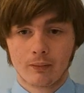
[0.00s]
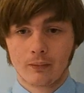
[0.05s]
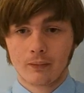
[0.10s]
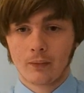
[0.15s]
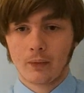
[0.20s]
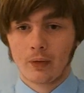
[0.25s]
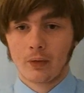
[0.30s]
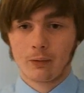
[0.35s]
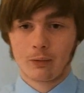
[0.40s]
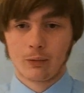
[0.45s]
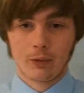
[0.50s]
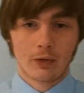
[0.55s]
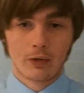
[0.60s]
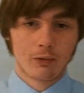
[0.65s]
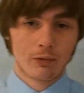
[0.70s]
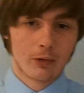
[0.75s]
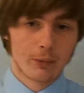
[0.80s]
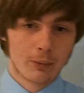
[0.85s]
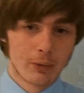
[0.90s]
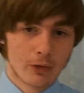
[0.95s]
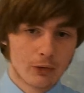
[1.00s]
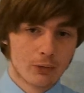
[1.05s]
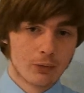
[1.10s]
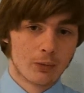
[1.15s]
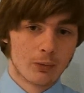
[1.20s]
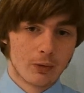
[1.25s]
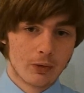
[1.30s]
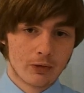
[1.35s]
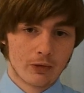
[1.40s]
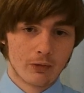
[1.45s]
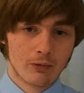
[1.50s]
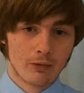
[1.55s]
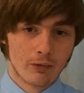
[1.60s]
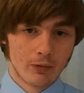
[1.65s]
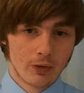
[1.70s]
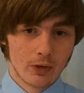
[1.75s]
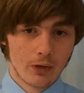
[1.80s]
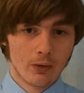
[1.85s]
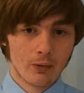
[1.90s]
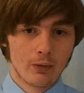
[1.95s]
thank you very much for watching the
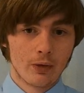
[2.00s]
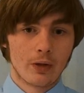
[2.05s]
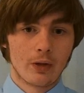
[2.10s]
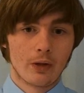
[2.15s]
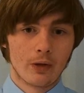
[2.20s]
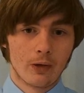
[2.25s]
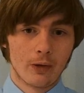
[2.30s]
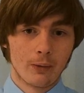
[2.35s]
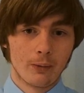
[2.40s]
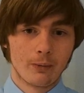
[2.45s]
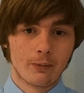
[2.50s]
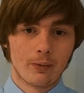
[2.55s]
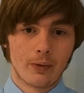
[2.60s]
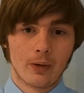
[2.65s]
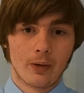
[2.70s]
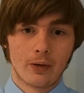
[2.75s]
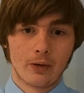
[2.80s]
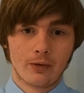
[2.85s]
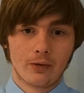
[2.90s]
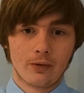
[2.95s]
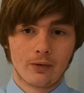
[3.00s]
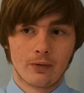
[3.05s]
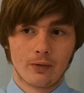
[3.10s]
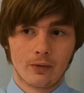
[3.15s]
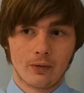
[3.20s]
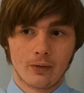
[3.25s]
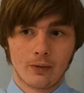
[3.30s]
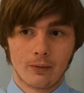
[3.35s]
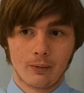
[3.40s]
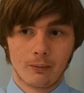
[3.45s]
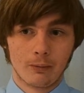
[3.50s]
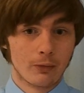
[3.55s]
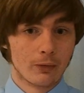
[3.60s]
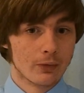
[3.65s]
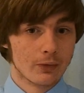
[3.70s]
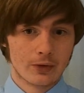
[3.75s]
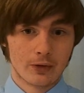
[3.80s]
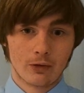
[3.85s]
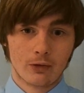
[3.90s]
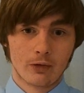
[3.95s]
video, and I hope that
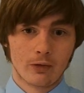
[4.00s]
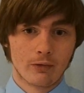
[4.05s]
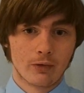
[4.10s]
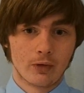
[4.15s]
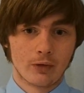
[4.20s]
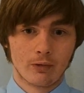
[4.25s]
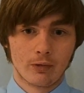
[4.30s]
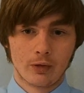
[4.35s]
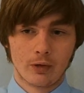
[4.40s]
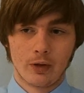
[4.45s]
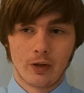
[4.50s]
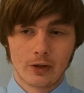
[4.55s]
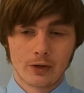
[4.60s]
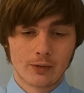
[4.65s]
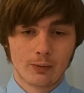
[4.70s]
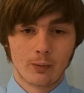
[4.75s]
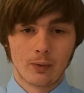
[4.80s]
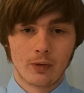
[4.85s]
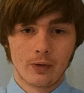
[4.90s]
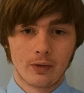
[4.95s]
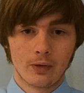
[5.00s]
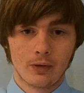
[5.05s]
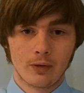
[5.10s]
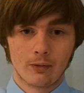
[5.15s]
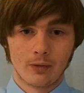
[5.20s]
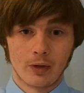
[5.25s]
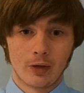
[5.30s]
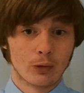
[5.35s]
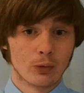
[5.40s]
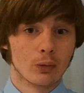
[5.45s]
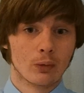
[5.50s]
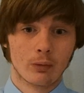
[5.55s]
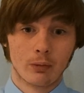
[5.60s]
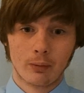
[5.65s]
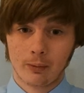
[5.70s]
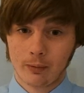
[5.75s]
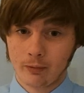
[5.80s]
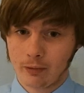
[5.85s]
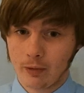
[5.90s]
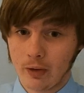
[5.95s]
we'll see each other in the next one. The next one
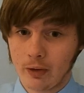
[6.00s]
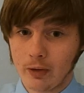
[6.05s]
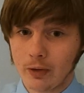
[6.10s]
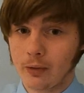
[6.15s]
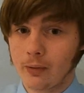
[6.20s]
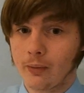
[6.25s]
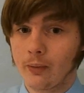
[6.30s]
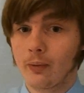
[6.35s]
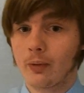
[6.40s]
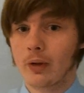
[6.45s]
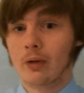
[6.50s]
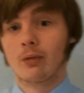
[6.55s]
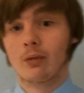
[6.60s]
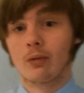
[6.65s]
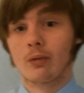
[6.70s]
will be very cool. It will